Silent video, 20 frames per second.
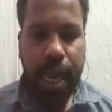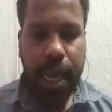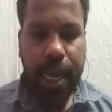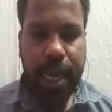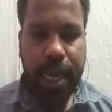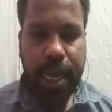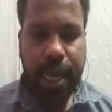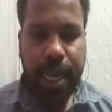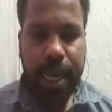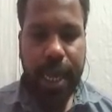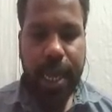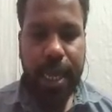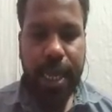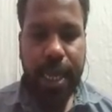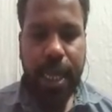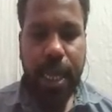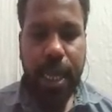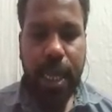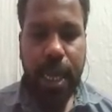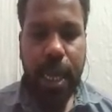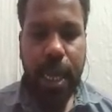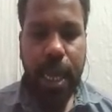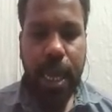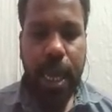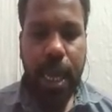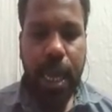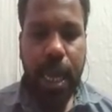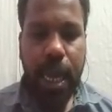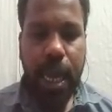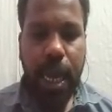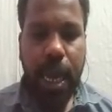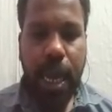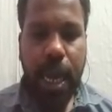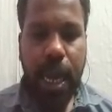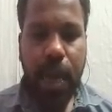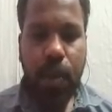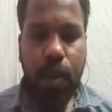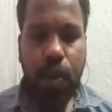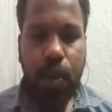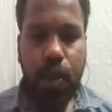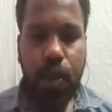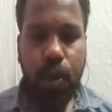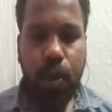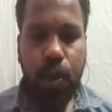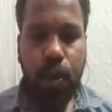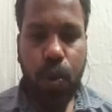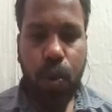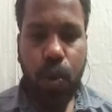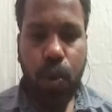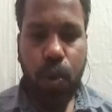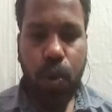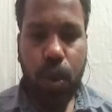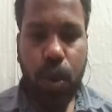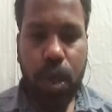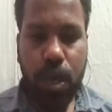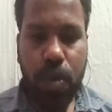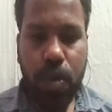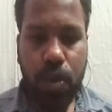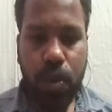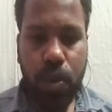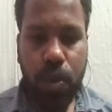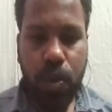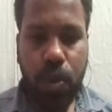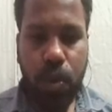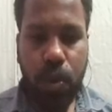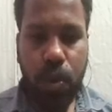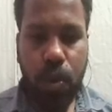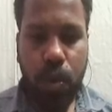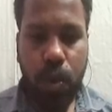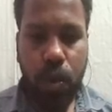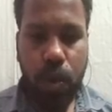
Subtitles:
And then I want to remove